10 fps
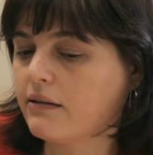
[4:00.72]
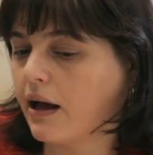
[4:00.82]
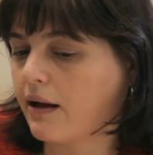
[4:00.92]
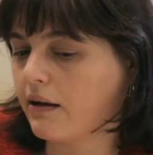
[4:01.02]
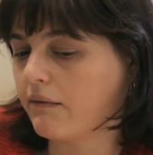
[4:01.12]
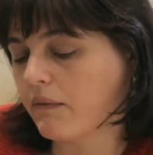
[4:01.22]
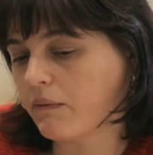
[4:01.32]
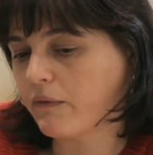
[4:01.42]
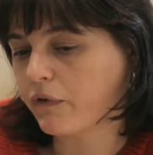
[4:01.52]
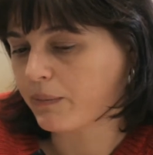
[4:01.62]
that
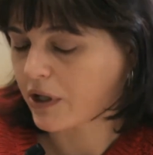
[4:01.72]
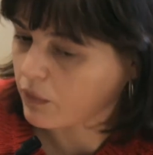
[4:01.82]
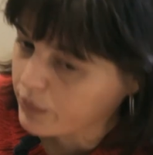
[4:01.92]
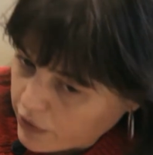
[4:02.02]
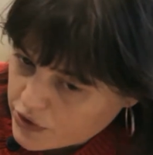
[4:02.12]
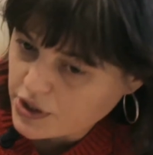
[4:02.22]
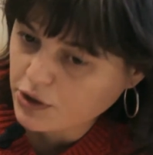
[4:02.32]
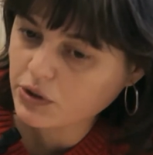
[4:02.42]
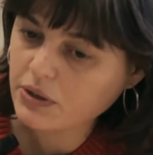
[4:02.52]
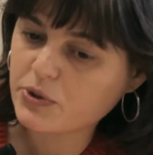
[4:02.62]
from the computer
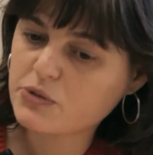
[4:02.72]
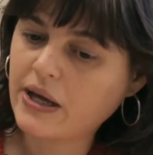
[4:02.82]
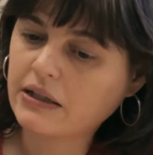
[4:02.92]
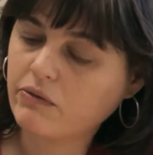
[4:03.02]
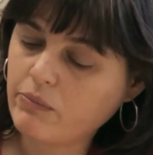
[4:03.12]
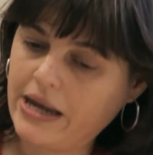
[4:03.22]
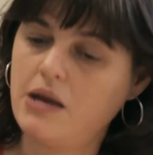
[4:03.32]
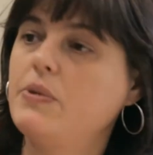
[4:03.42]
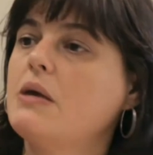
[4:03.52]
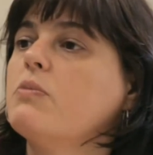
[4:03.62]
security perspective,
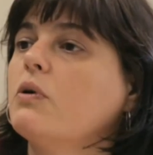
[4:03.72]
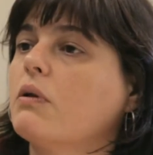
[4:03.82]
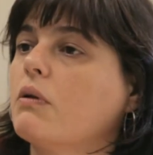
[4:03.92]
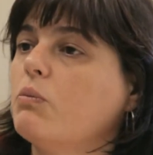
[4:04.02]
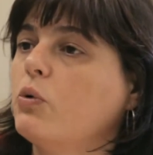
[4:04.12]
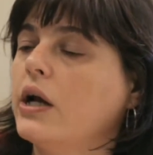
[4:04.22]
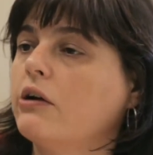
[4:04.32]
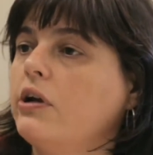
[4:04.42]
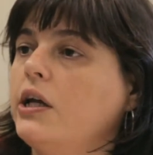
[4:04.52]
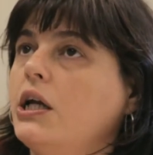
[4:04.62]
many people would
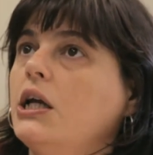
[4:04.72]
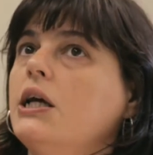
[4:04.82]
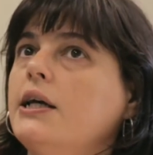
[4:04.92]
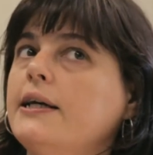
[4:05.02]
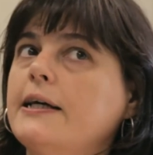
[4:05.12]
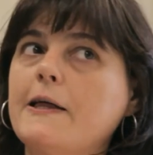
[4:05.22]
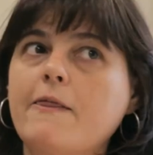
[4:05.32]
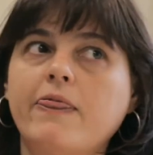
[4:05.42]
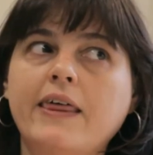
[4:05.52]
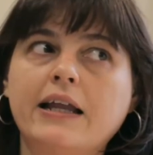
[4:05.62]
agree
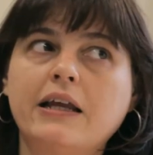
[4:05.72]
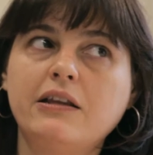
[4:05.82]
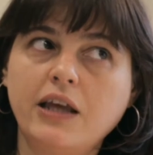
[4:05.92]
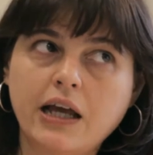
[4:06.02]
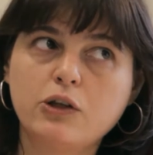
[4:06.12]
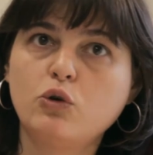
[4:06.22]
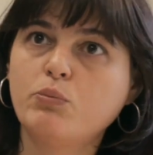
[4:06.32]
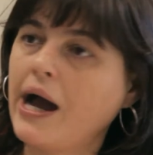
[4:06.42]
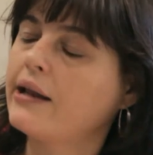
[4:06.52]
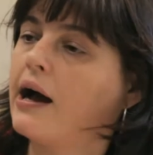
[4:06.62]
that in the end you
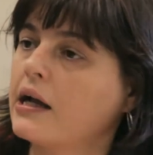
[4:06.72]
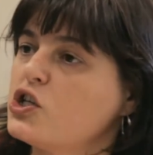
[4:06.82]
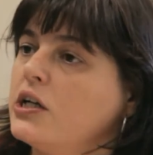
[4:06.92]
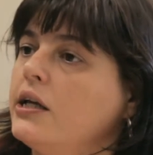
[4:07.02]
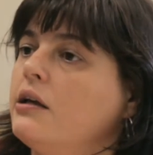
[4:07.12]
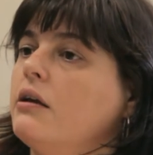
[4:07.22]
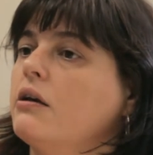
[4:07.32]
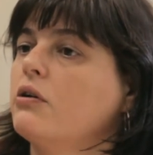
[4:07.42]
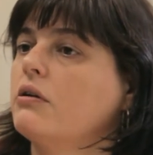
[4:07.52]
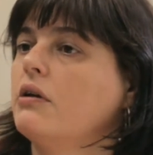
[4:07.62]
might actually
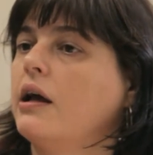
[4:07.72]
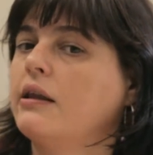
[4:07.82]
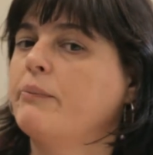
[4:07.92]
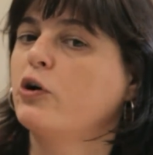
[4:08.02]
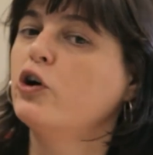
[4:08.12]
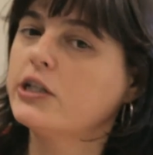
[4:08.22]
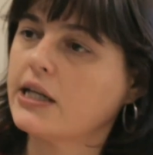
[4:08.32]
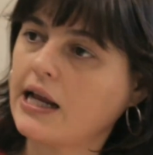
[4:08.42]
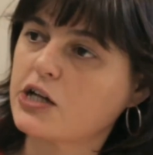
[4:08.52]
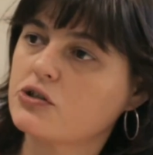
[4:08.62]
end up
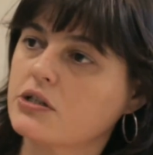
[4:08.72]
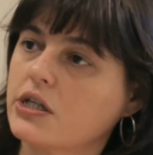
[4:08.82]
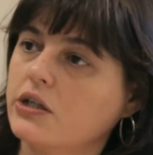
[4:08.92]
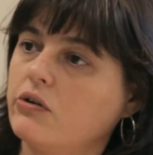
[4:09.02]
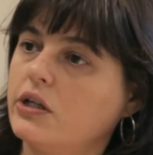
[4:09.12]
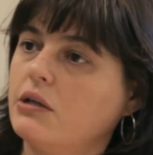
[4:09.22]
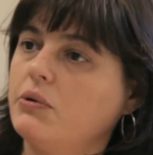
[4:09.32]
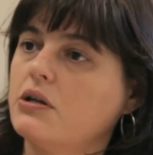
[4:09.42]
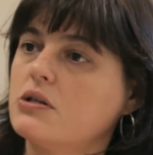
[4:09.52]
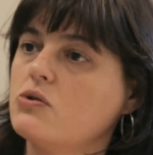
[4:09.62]
hurting national security
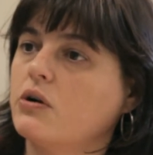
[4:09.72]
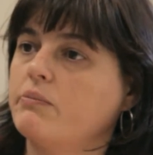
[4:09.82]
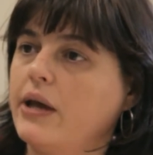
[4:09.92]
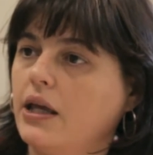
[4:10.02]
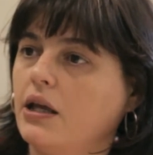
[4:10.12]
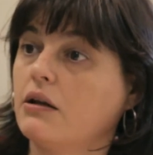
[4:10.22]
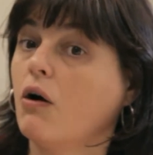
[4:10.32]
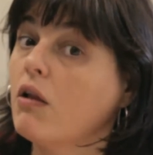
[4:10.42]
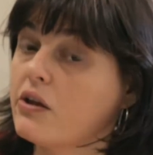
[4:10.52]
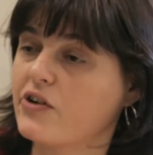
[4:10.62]
because you are making the
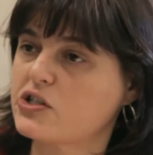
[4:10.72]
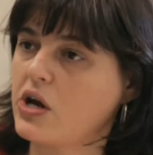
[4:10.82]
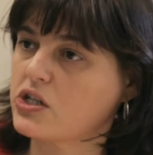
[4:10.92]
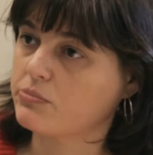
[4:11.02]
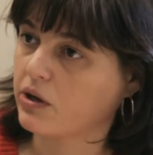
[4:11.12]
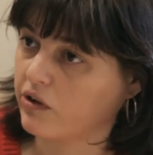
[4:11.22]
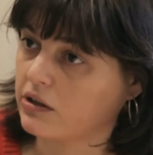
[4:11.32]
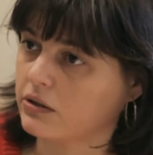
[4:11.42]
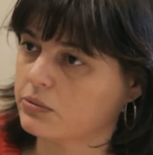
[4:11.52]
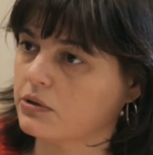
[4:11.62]
whole infrastructure more
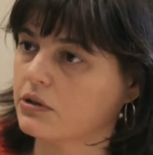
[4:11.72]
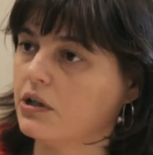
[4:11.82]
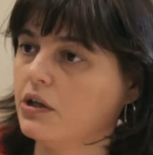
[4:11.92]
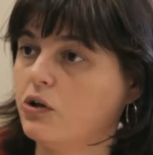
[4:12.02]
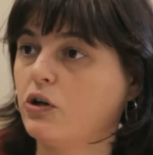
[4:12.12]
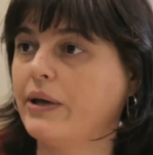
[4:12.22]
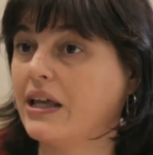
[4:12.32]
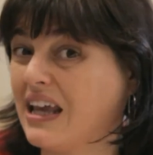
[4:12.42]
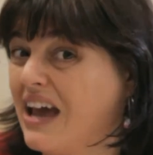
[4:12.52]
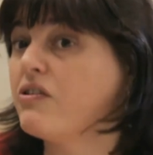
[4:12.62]
vulnerable, you're
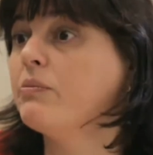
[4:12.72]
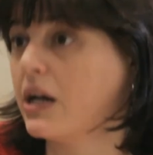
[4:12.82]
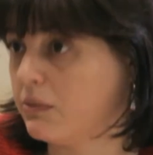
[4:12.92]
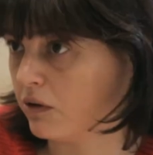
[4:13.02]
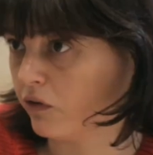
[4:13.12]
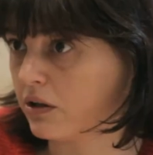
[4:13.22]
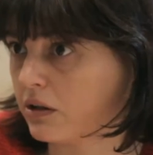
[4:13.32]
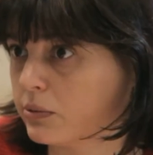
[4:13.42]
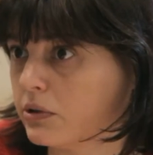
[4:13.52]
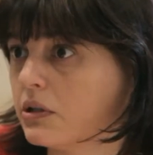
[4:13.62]
making everybody more
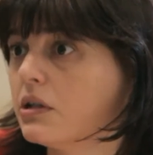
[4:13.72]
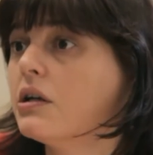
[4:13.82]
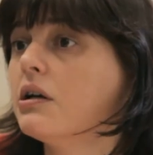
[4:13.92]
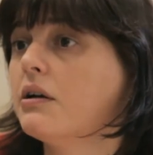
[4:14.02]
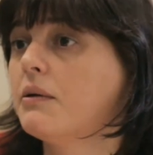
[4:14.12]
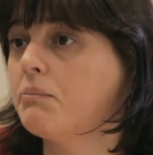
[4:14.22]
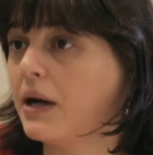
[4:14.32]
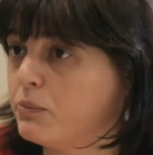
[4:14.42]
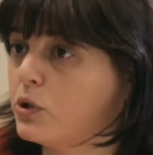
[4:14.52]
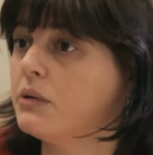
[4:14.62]
vulnerable
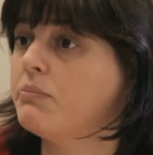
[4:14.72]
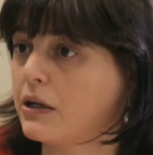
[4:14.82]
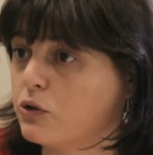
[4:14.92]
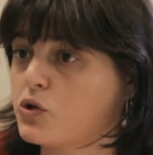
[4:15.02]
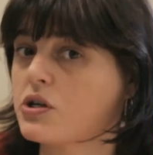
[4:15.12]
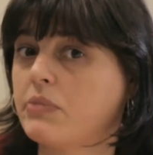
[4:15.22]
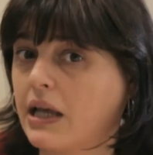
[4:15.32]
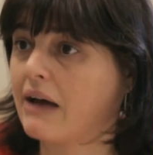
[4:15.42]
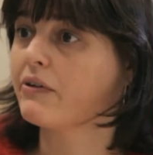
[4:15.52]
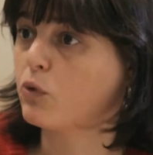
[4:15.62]
by putting back doors and by
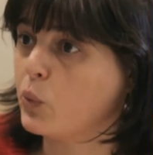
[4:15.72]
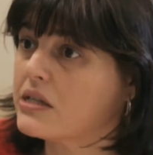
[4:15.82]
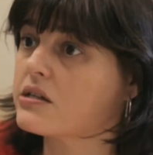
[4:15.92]
having weak